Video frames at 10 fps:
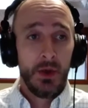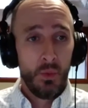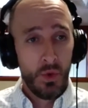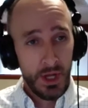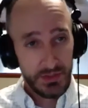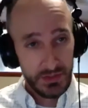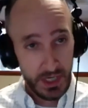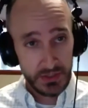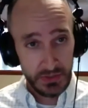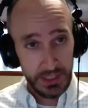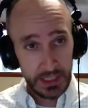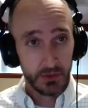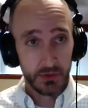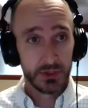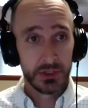wants us
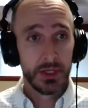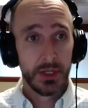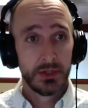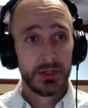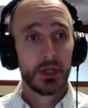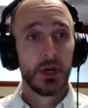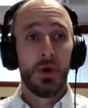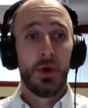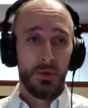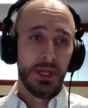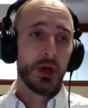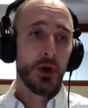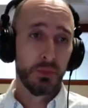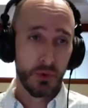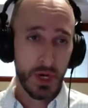leaders to go on what they call
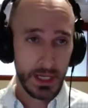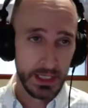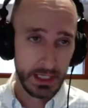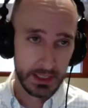broadening